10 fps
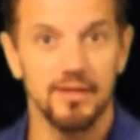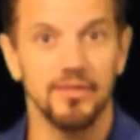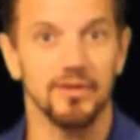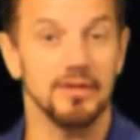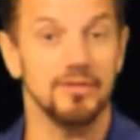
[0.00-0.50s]

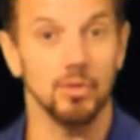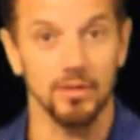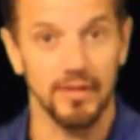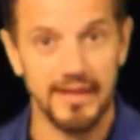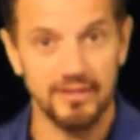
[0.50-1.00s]
they're going to do a
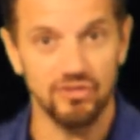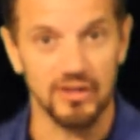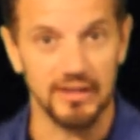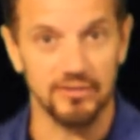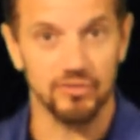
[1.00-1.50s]
lane
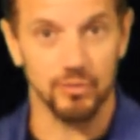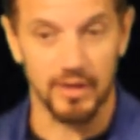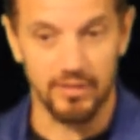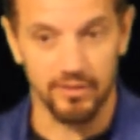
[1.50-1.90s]
change, okay?